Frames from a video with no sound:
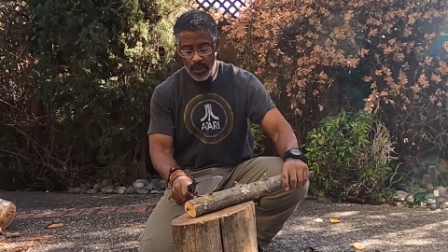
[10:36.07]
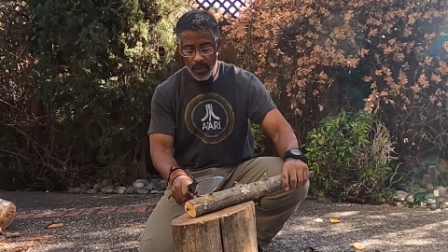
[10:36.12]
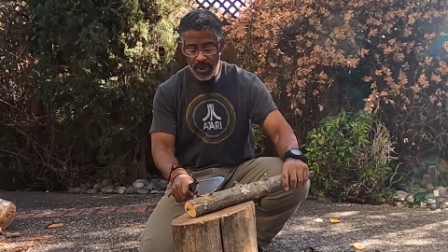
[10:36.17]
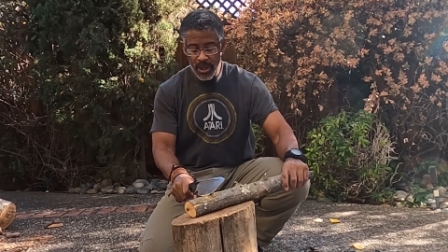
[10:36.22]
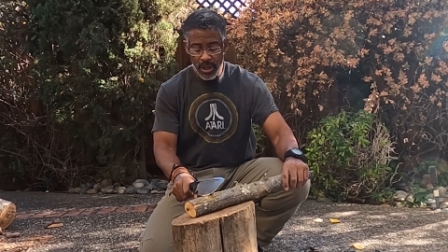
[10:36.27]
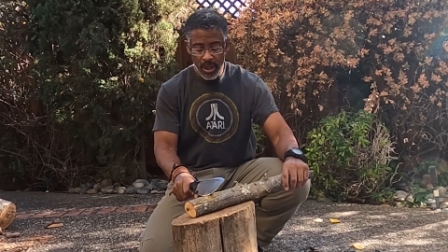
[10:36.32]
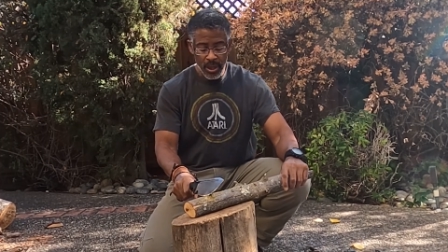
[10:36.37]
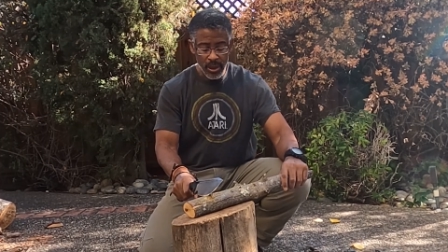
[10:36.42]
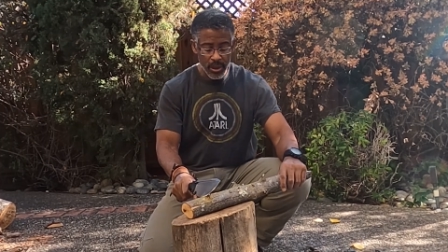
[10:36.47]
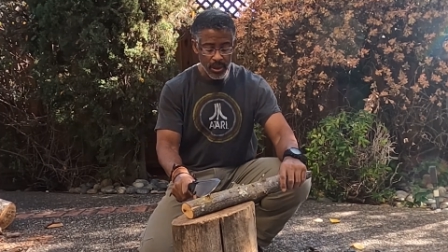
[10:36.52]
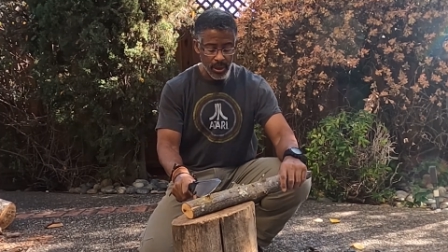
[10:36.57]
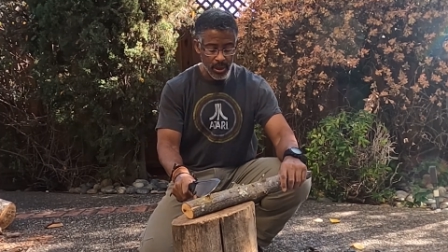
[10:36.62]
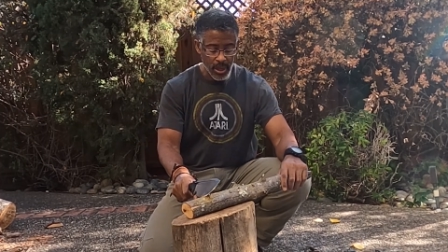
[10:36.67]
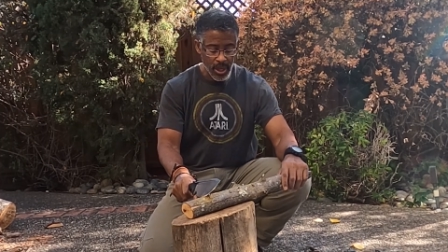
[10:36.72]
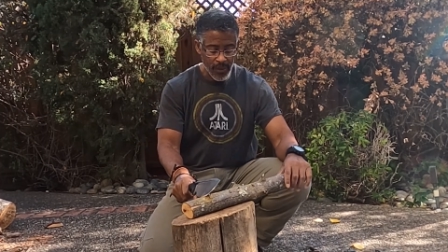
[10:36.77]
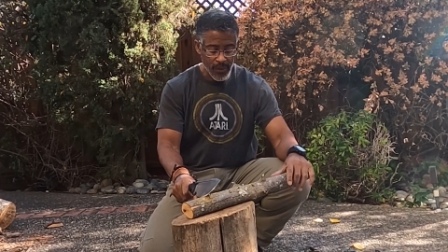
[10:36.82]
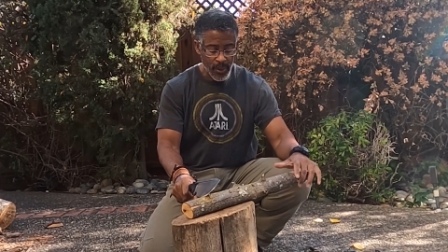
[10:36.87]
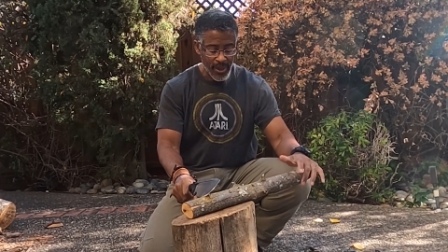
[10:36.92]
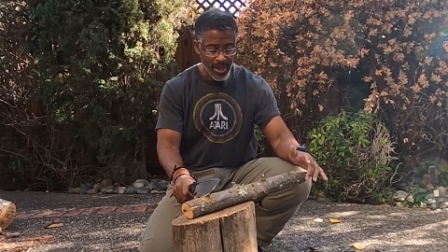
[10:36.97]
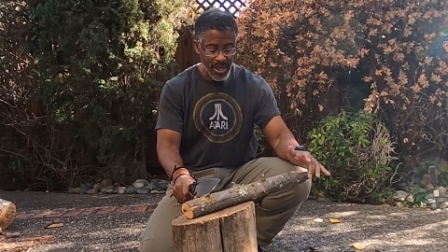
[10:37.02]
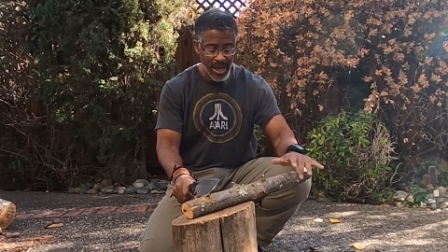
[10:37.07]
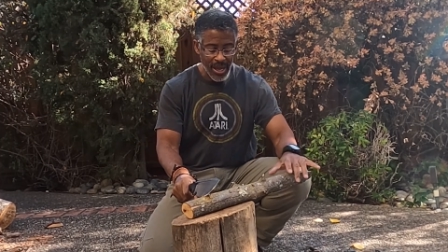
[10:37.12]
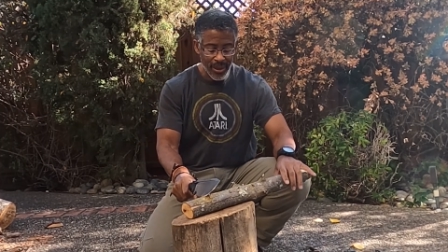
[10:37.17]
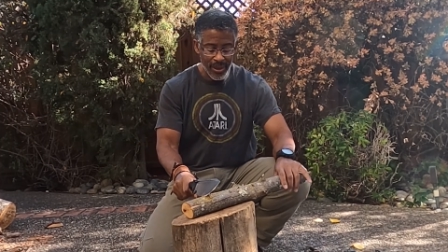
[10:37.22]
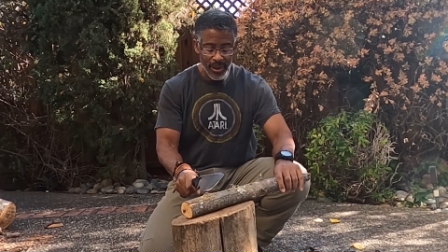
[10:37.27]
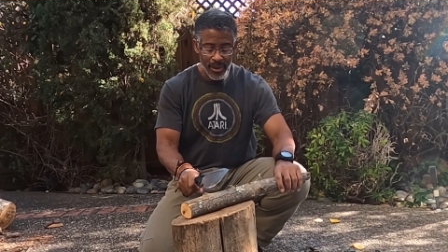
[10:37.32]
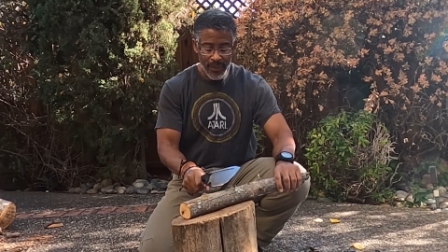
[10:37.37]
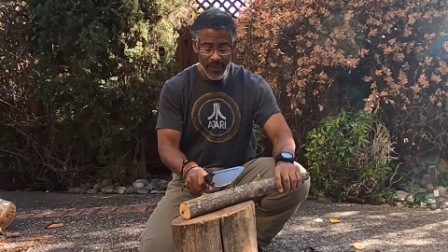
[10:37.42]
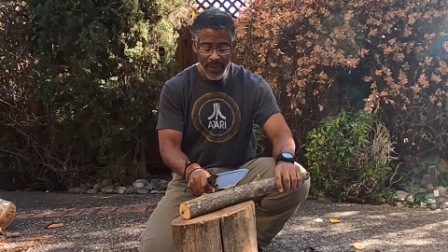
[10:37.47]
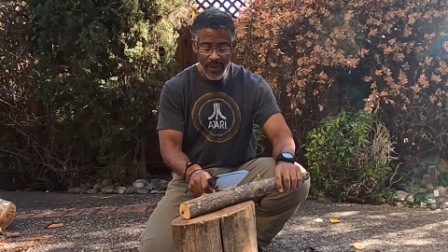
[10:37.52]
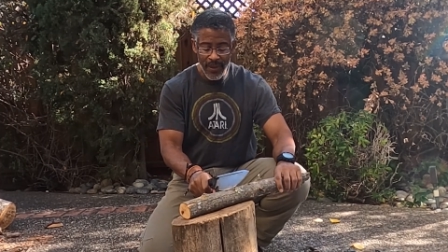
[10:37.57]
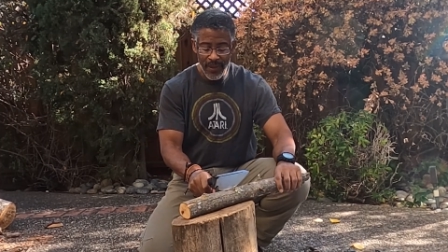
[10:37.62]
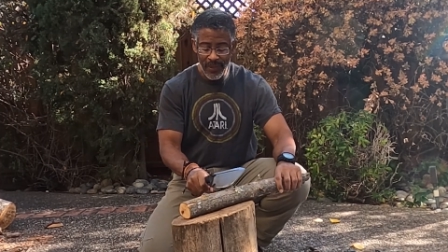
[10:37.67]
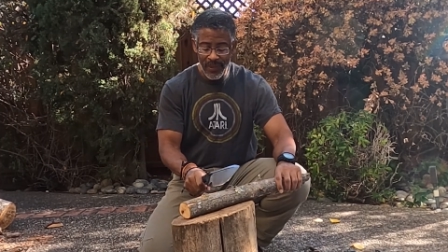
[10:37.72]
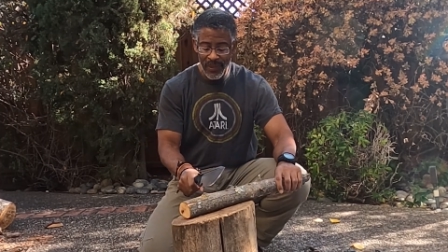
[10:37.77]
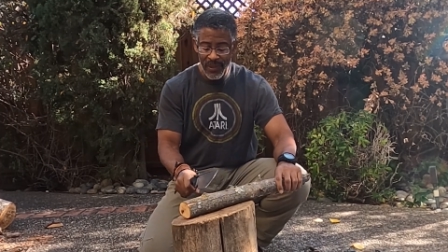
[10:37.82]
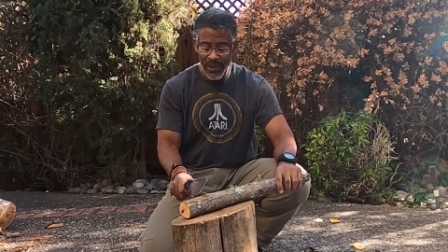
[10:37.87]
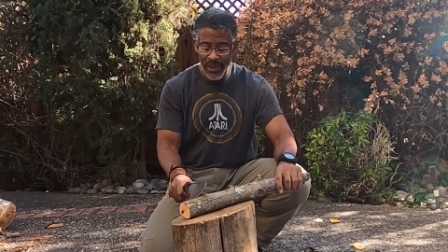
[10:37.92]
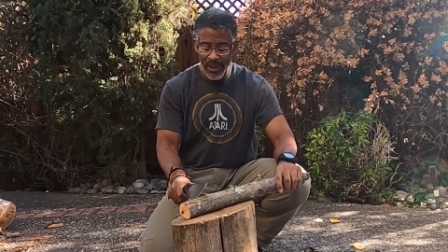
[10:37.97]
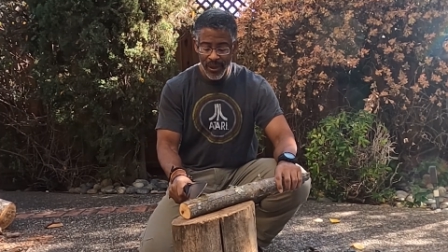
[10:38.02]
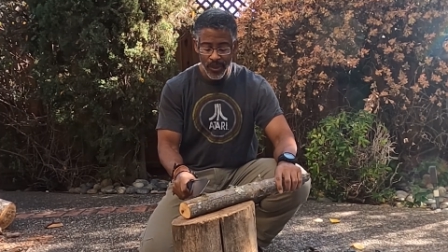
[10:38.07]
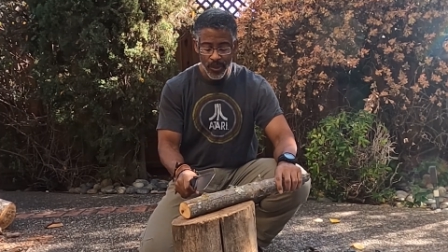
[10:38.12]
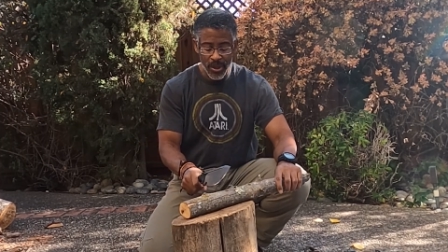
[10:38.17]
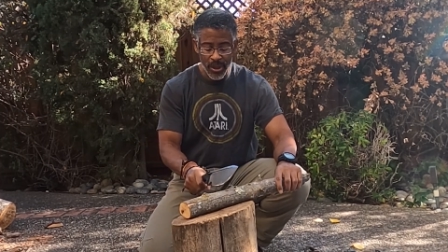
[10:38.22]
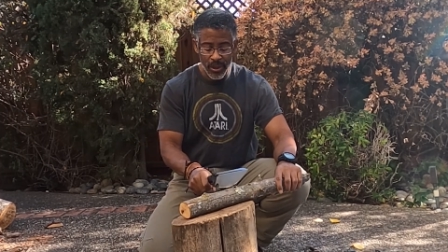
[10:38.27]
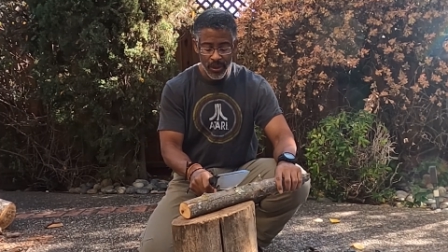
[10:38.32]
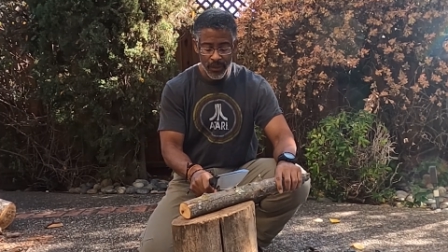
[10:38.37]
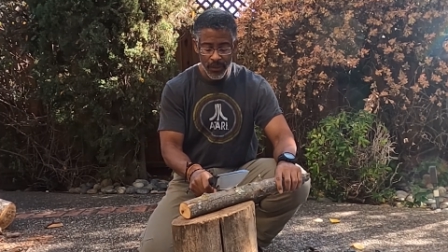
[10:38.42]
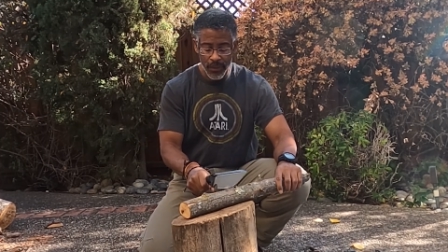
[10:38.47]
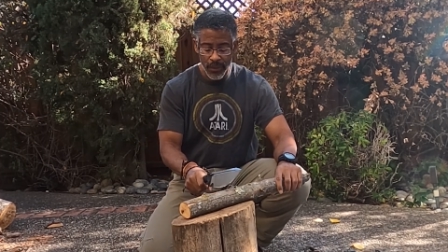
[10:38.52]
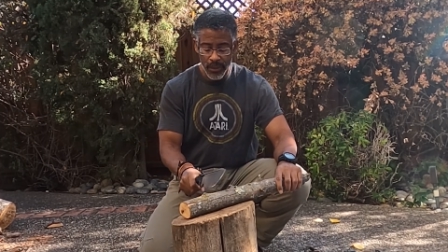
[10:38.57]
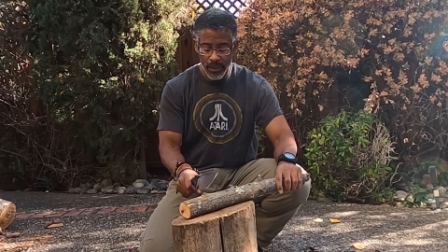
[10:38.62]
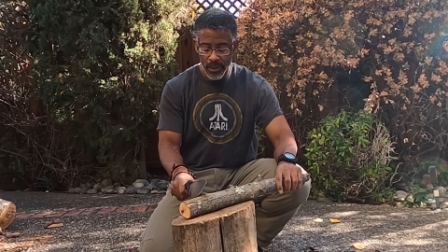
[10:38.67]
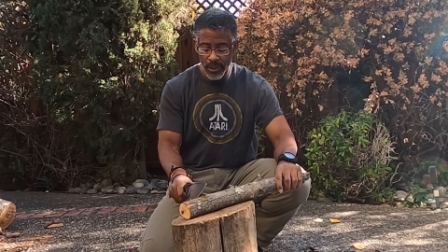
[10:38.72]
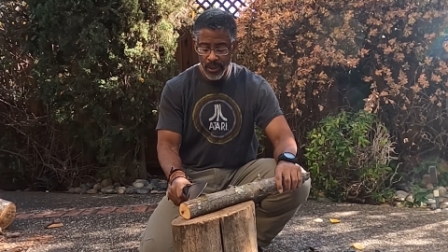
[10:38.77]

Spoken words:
from the end. I've only got a little bit of